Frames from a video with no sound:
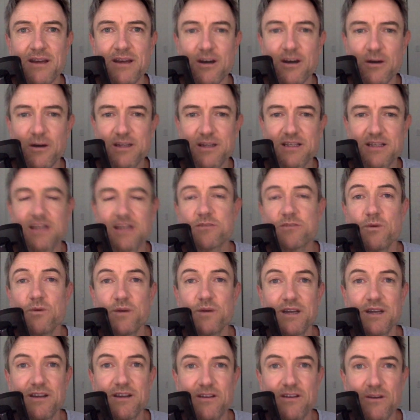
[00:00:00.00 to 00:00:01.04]
All right, so that's what we're
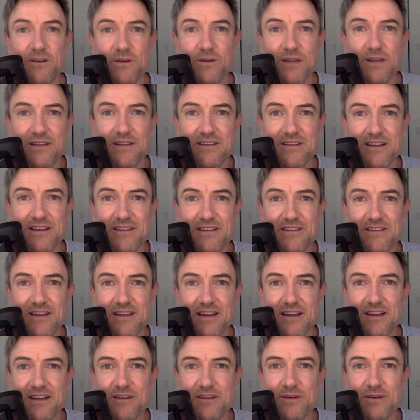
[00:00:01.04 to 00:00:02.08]
going to do. Let's get
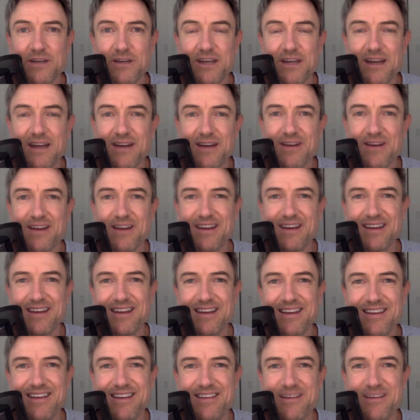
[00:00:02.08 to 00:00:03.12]
stuck into it now.
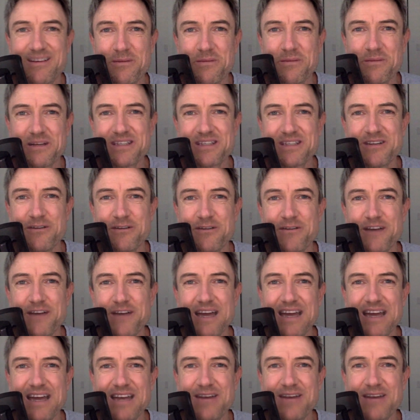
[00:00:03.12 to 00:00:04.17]
Here's myself
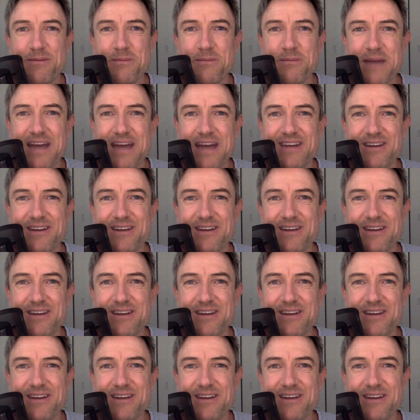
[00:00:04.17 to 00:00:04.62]
and Matt